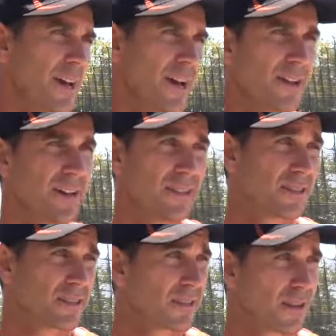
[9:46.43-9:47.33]
and he's
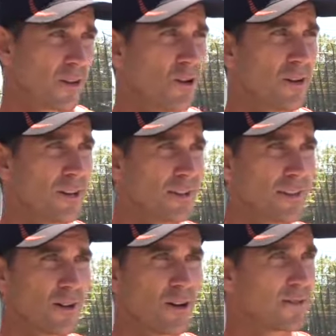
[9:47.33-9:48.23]
just learning
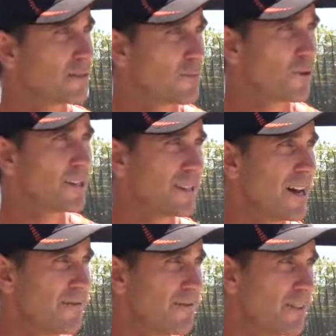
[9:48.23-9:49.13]
that life's pretty
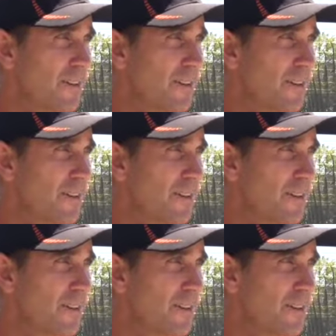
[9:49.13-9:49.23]
tough,